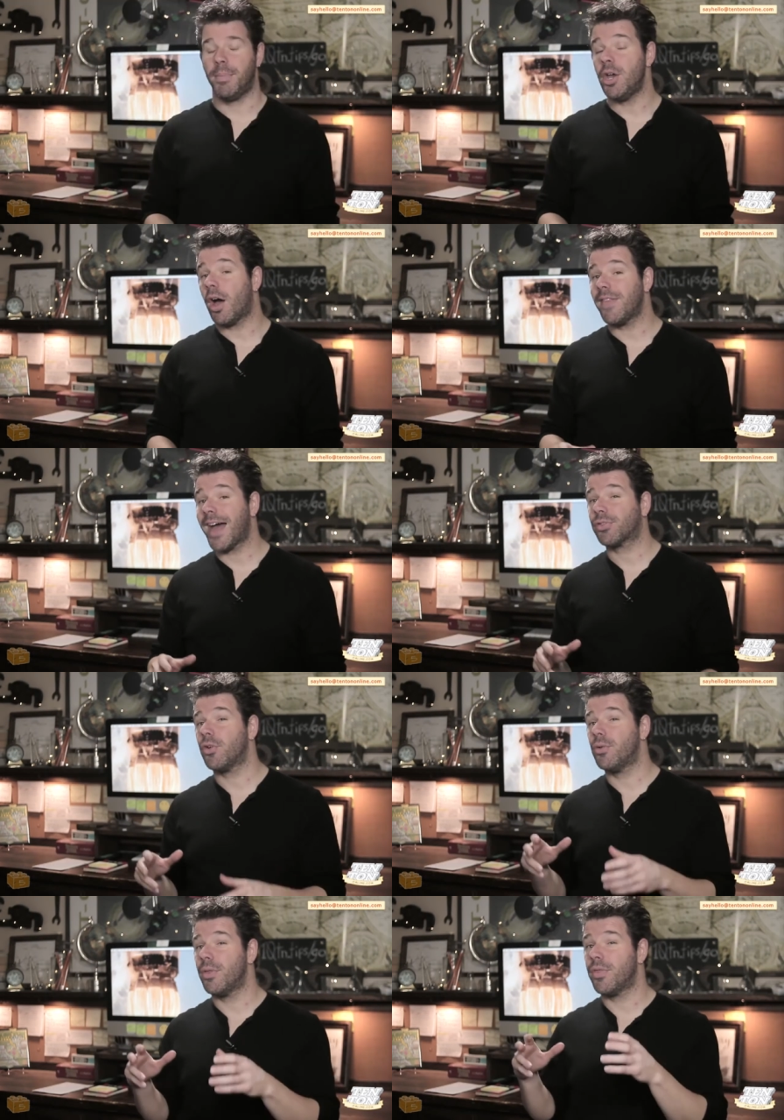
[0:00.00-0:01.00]
Beyond that
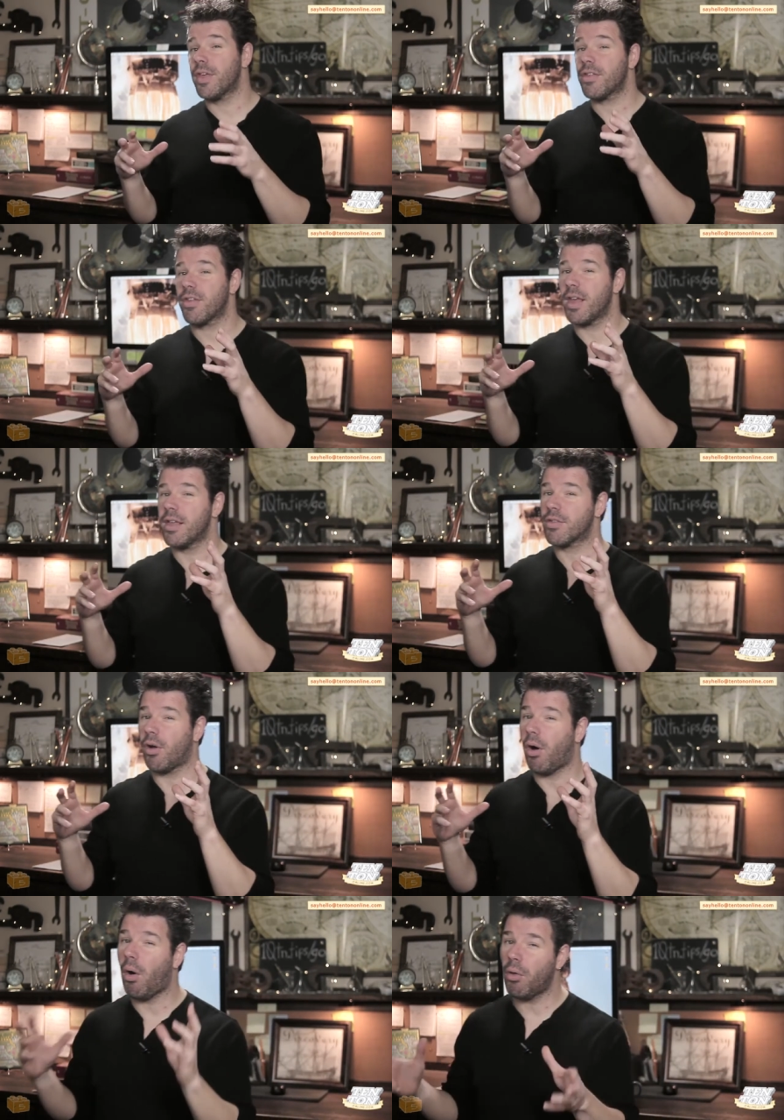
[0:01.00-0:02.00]
though, this is
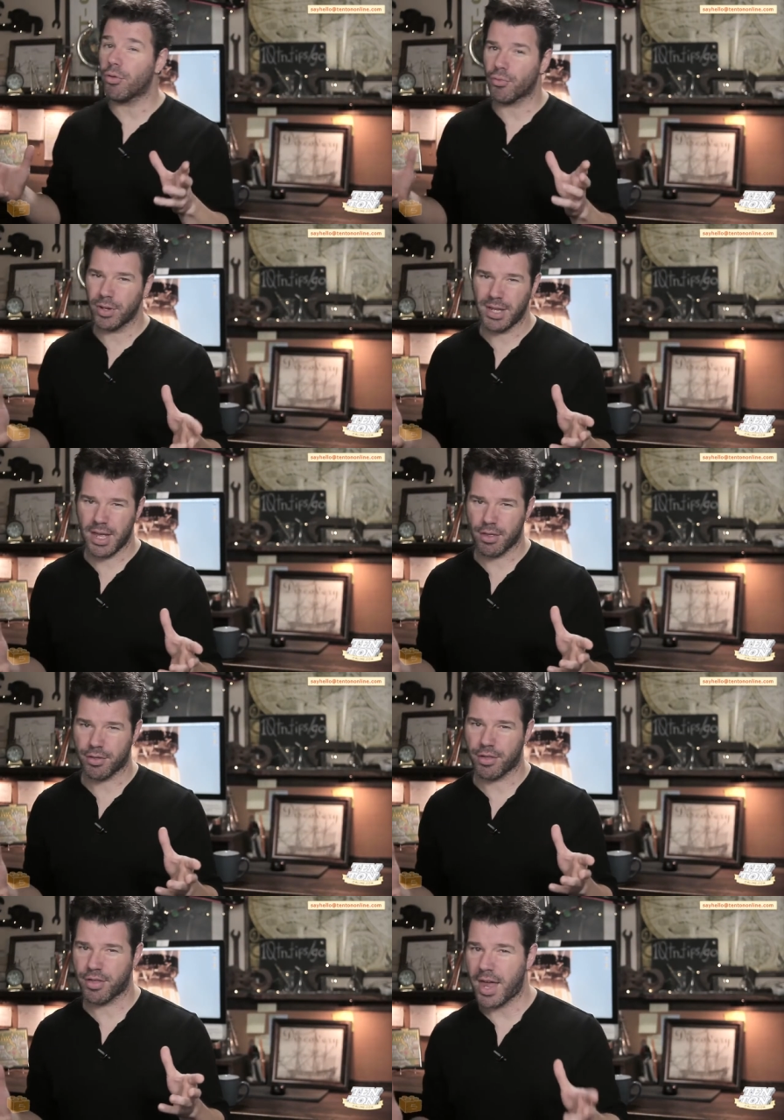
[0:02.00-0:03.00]
all there really is
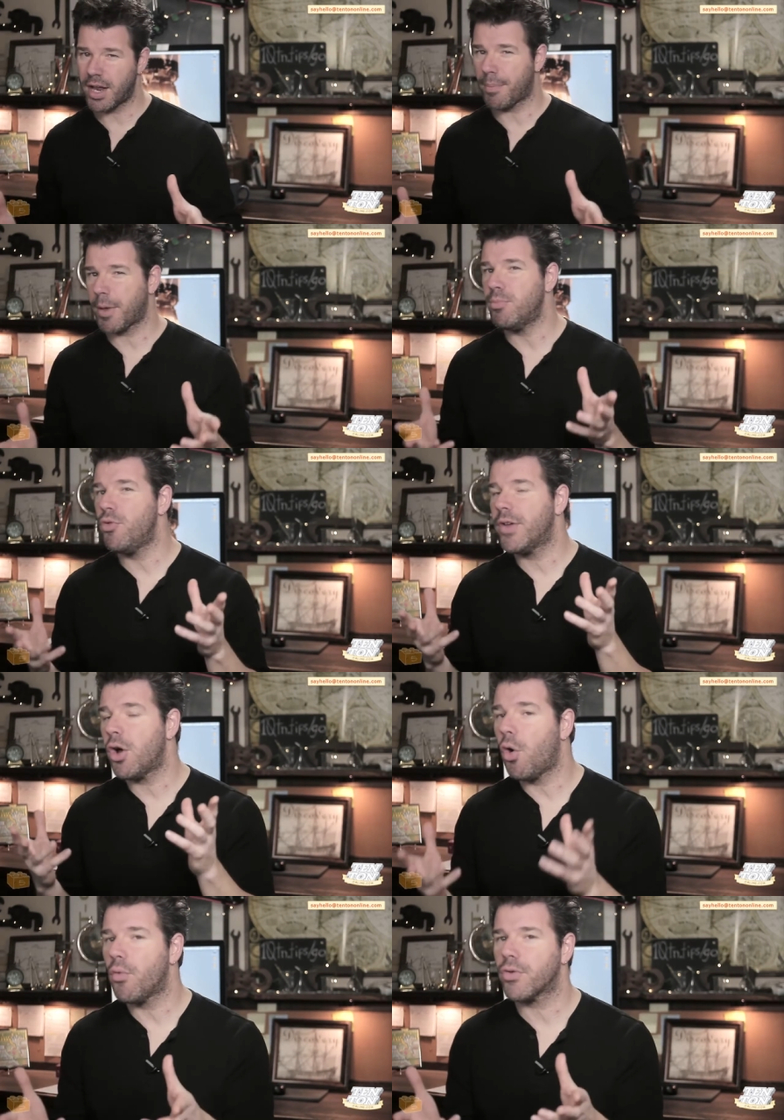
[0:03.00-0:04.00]
to setting up and
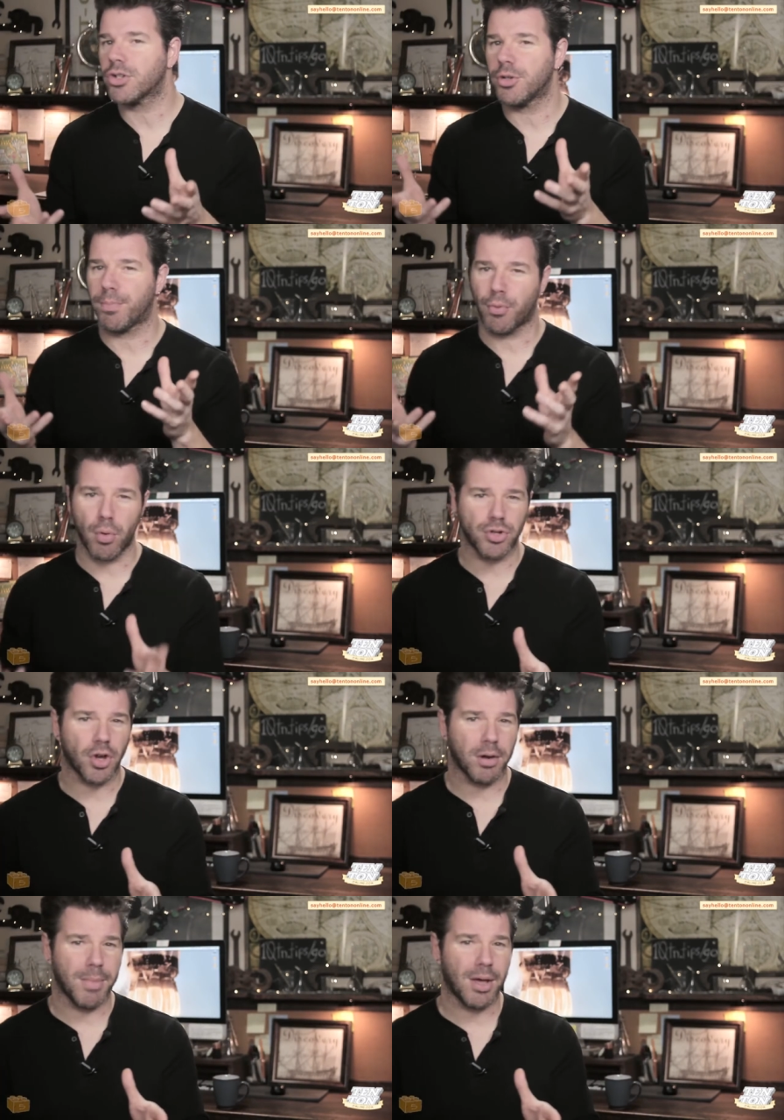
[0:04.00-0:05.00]
moving over to
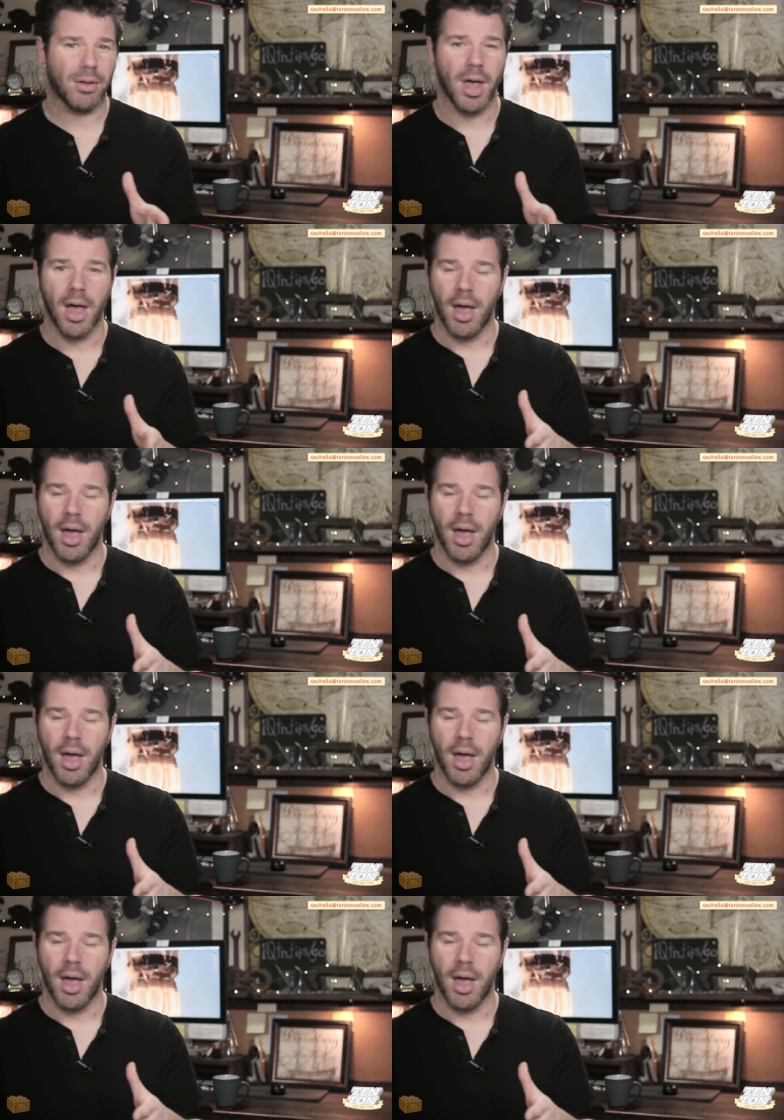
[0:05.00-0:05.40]
ProtonMail.